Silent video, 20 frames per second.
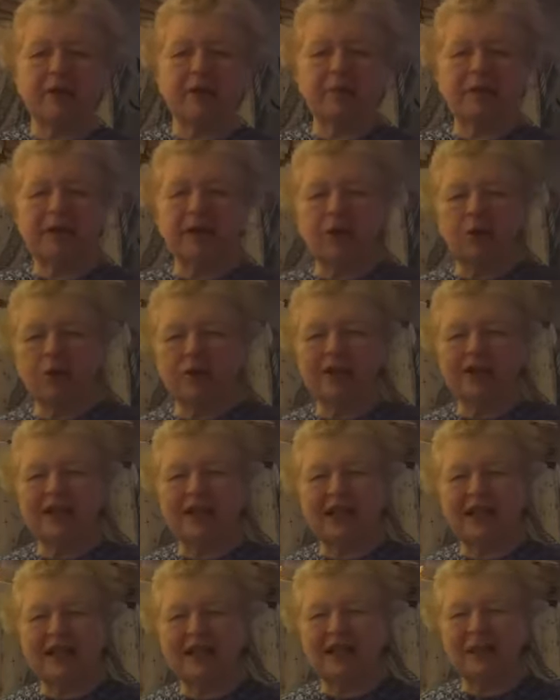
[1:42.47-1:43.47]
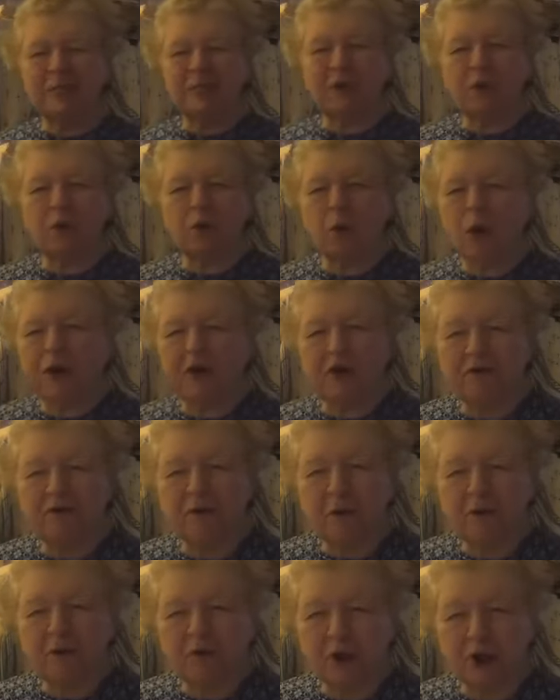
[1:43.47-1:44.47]
When the Lord's done something
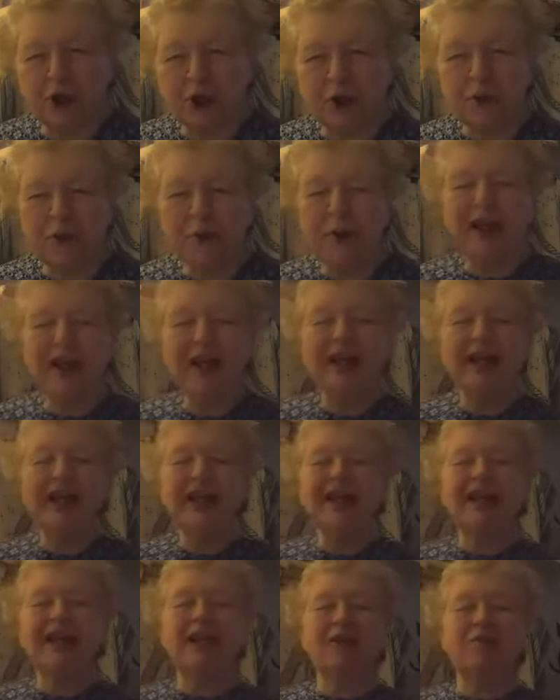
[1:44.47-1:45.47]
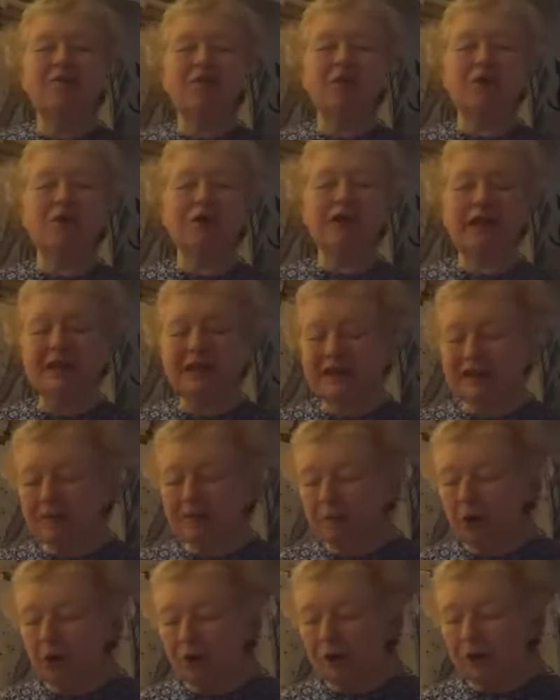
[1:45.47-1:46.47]
wonderful for you, give your
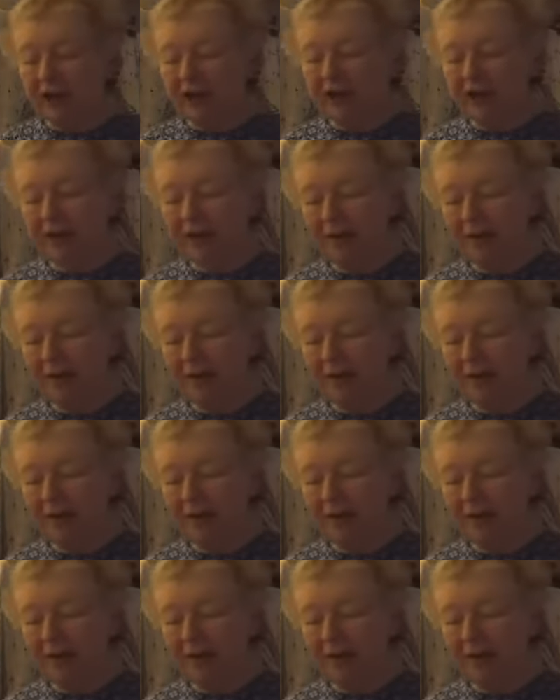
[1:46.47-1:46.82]
testimony.